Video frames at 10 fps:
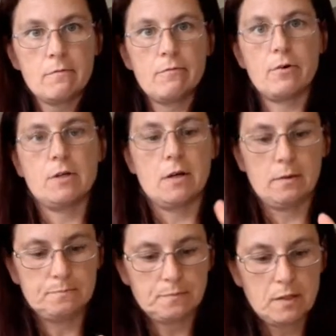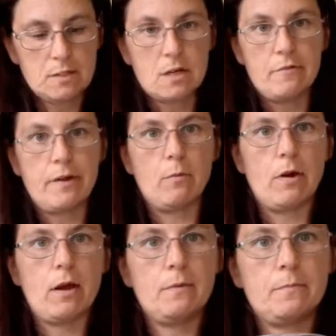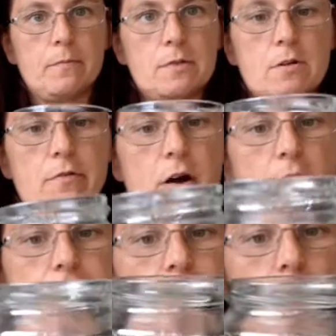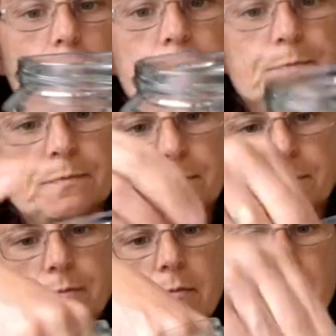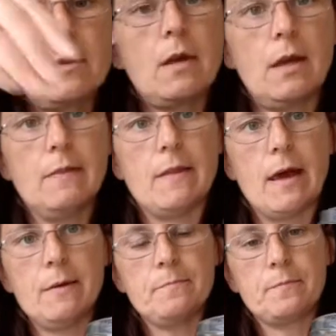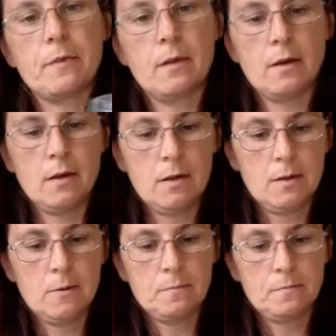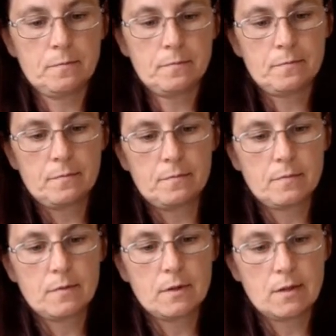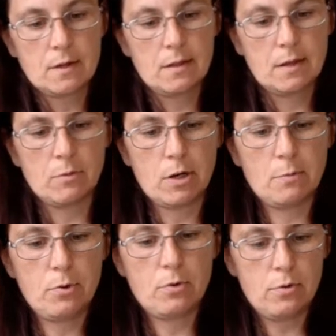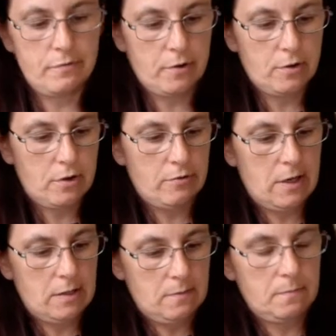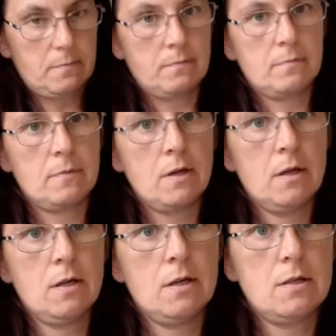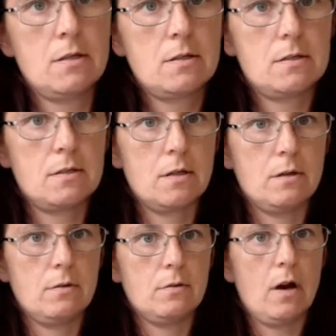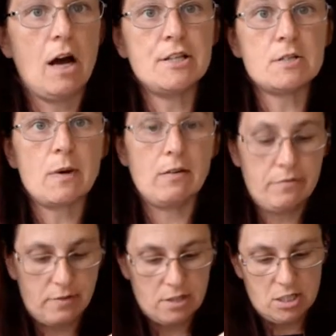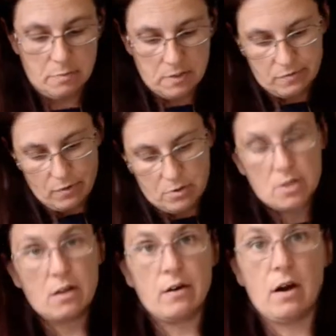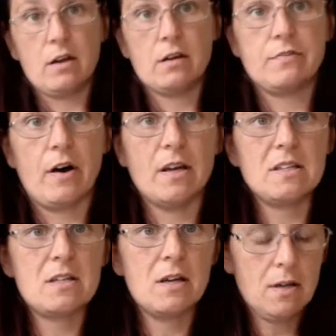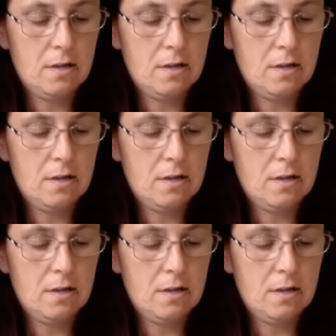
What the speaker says: vodka. So I think we're sort of half full in there, and then we're going to pour the vodka in. So I just went for the cheapest vodka that I could find,